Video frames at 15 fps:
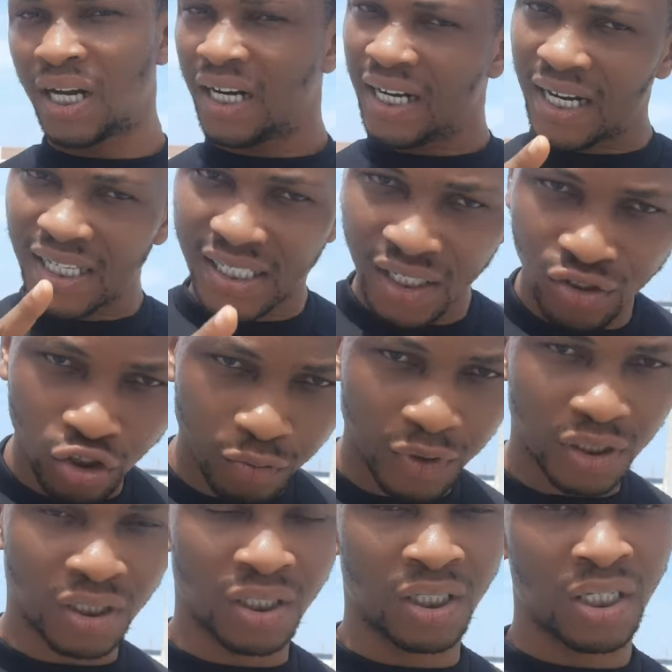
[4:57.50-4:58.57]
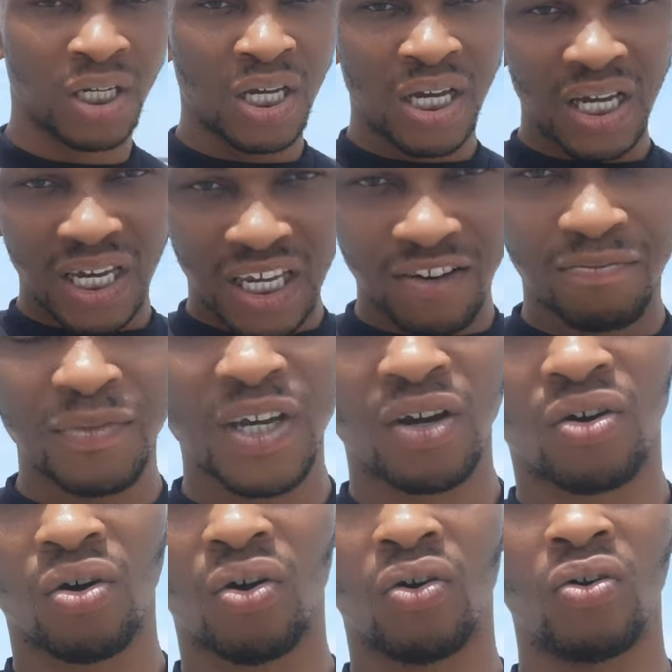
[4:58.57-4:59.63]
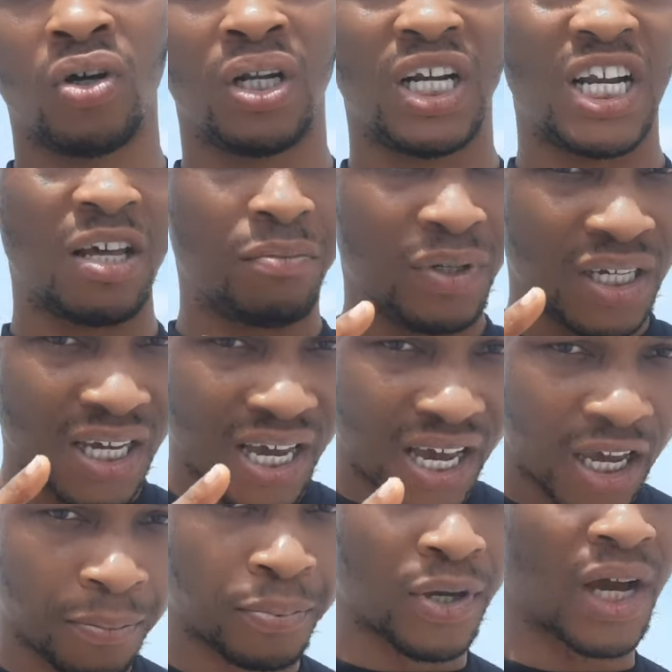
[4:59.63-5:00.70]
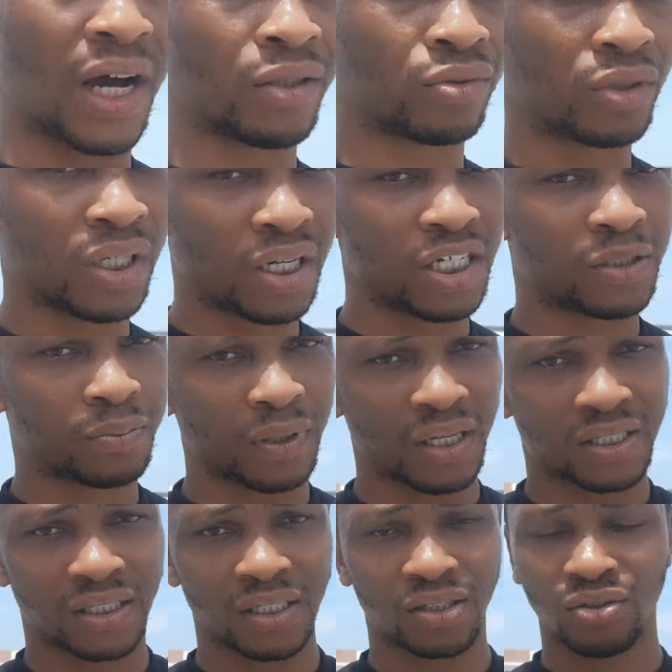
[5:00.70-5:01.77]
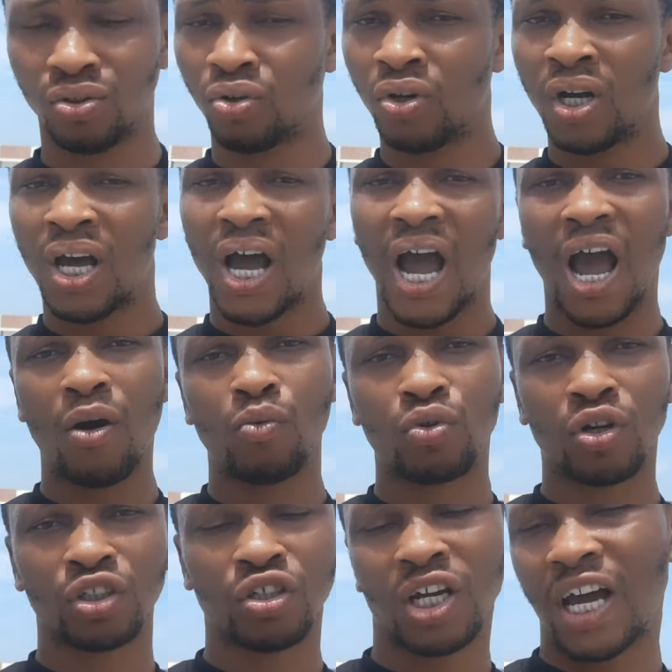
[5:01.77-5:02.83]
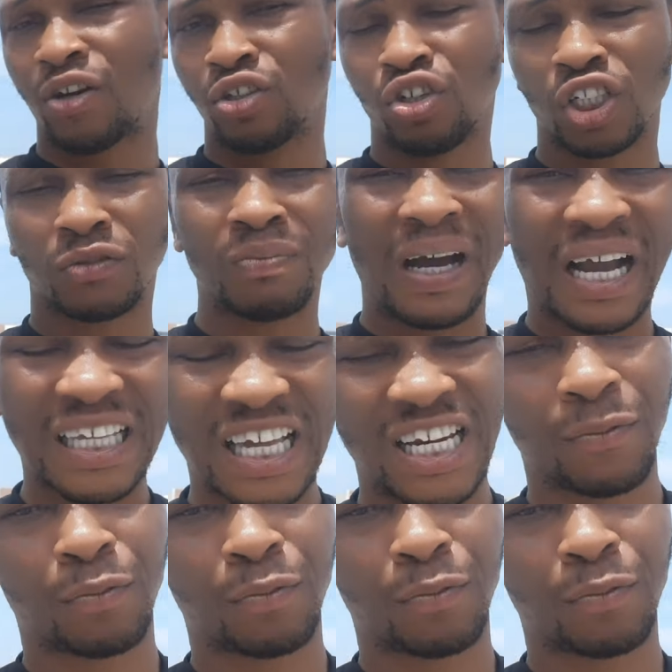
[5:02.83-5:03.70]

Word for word: listen to me. Give me a call. Let me help you how to get this estate. You know, I will not. Just, I don't just market any